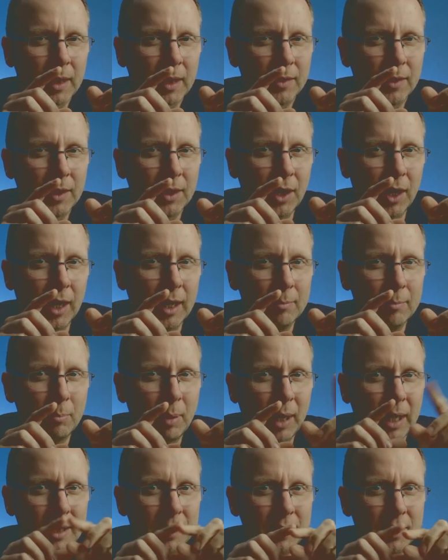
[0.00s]
that I'm
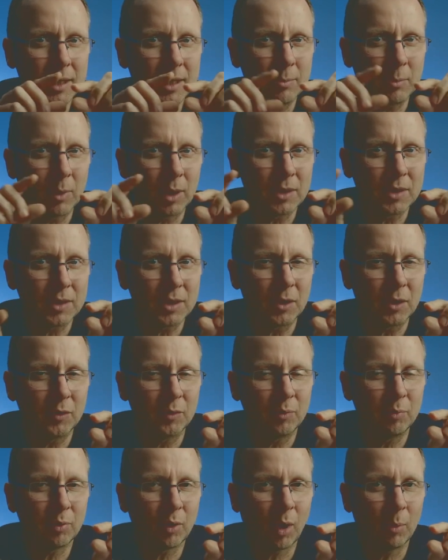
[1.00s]
pacing
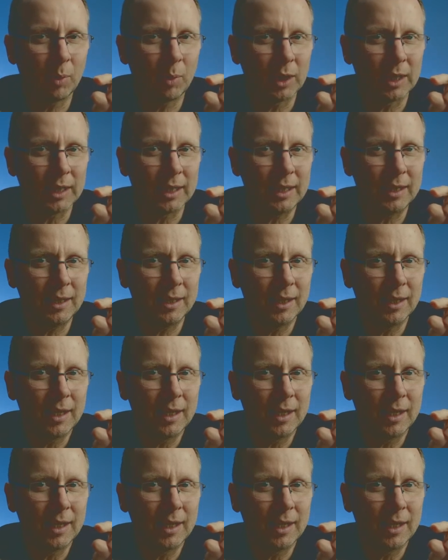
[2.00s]
myself properly